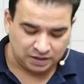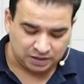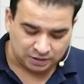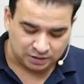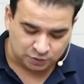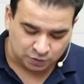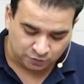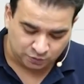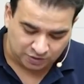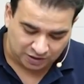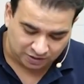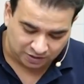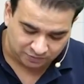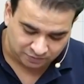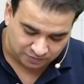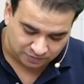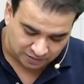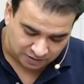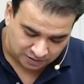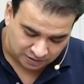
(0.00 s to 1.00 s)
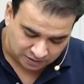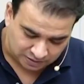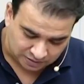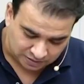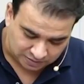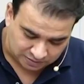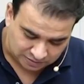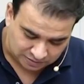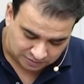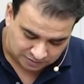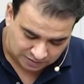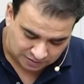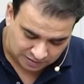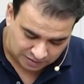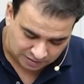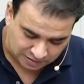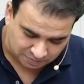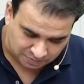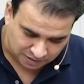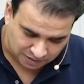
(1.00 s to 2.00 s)
So we have the
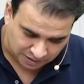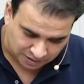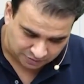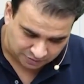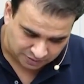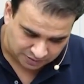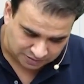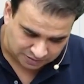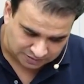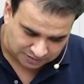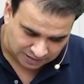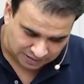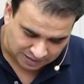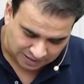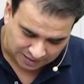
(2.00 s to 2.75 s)
lumbar arteries